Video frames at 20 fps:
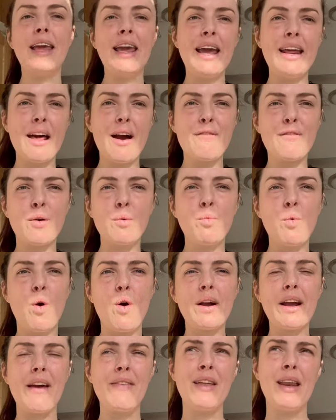head out for a
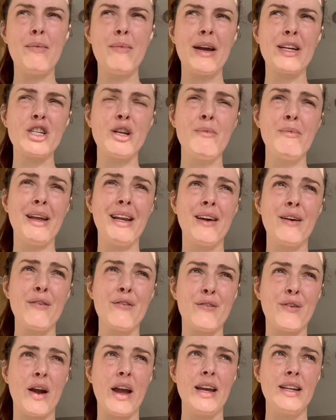walk, and then I'm actually meeting a
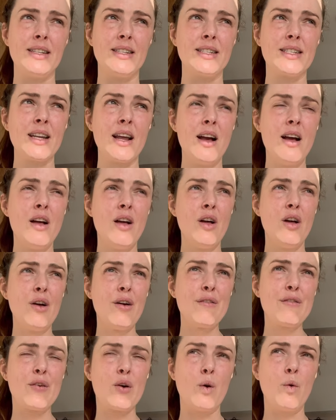friend
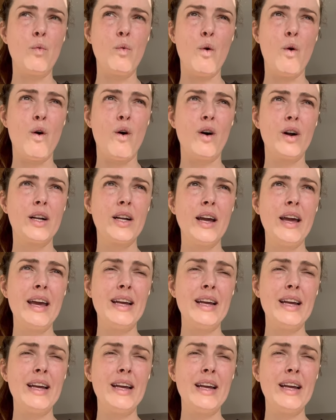for a walk.